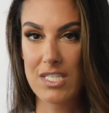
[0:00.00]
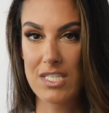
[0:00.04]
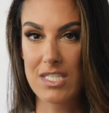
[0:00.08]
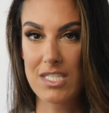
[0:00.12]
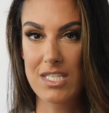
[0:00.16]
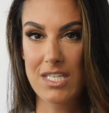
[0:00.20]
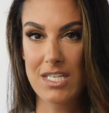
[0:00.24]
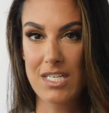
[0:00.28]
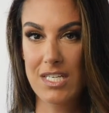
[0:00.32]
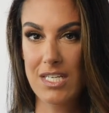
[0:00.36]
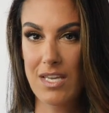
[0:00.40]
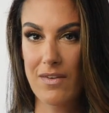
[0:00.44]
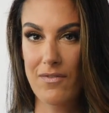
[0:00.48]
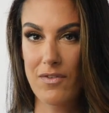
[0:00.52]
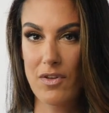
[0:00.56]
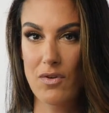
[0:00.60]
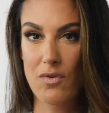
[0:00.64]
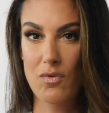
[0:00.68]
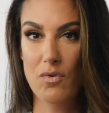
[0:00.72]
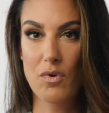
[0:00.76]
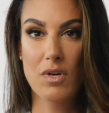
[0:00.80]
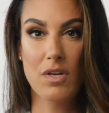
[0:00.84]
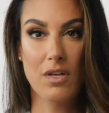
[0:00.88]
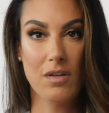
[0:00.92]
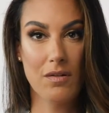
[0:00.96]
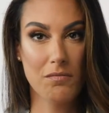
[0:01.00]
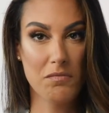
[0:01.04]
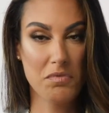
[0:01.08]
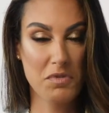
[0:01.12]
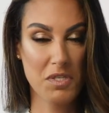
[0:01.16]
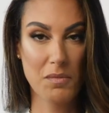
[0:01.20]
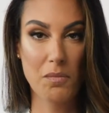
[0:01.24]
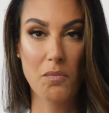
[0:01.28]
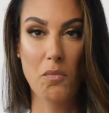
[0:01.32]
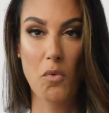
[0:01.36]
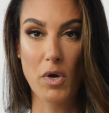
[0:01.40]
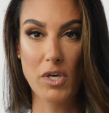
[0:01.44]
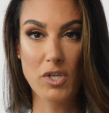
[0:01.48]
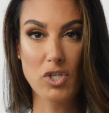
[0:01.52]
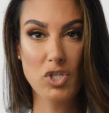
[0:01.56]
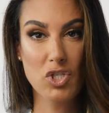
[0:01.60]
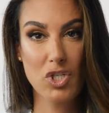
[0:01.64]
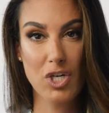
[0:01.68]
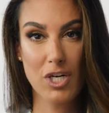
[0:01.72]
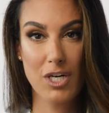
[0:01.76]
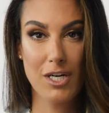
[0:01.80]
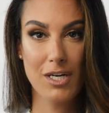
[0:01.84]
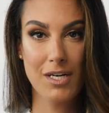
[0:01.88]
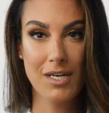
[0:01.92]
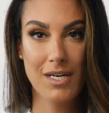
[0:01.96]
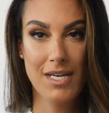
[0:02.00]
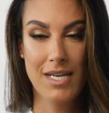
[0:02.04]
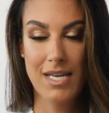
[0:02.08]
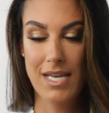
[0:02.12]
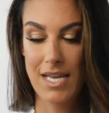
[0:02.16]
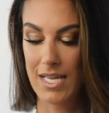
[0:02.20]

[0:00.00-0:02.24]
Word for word: It's going to give you some moisture.